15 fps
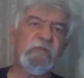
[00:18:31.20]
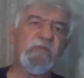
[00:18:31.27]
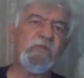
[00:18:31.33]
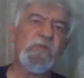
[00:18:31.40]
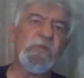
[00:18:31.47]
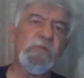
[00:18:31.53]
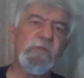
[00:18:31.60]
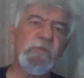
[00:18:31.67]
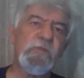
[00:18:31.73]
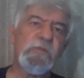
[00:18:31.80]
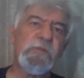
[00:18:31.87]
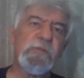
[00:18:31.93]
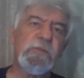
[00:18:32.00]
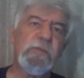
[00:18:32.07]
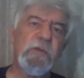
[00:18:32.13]

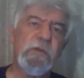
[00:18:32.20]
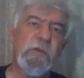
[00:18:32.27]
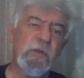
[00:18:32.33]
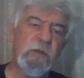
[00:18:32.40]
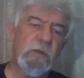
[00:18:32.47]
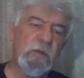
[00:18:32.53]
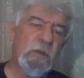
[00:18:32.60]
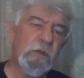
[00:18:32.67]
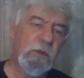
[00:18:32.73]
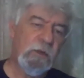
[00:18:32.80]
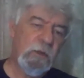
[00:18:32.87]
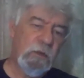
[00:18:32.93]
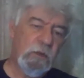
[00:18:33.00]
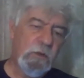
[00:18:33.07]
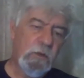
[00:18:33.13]

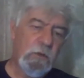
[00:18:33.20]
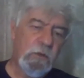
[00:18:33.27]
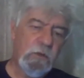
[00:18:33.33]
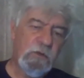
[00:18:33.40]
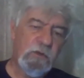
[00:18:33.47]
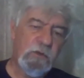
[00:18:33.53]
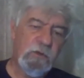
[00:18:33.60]
Nothing is said.